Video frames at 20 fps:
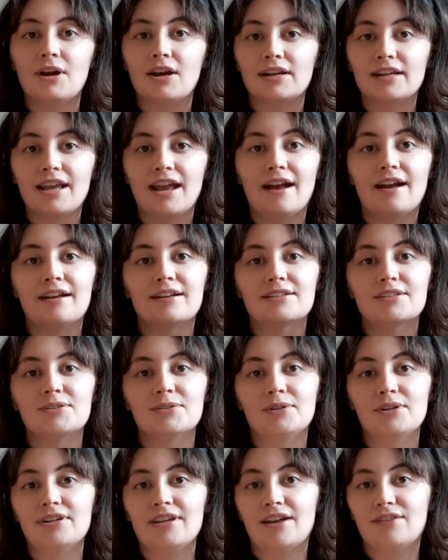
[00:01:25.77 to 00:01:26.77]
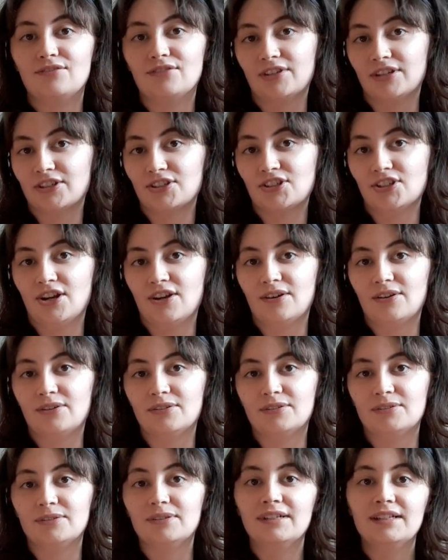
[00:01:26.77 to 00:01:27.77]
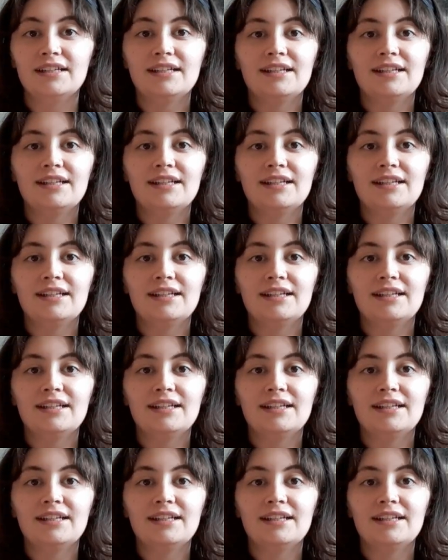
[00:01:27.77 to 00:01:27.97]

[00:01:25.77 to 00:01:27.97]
podcast or a Netflix show